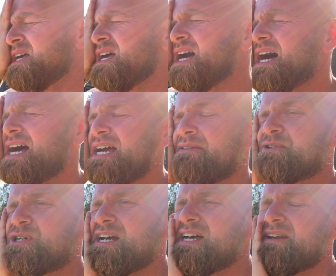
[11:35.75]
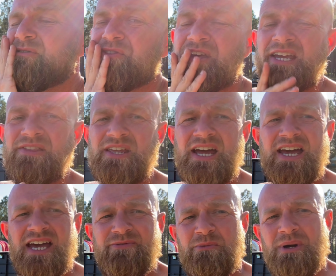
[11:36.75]
I have tried everything that I
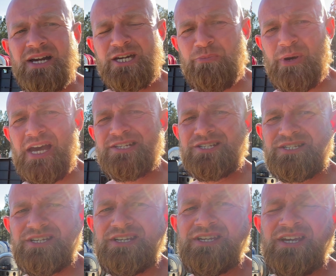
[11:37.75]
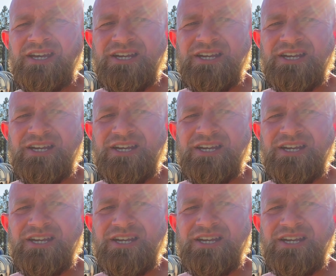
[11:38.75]
have in my capacity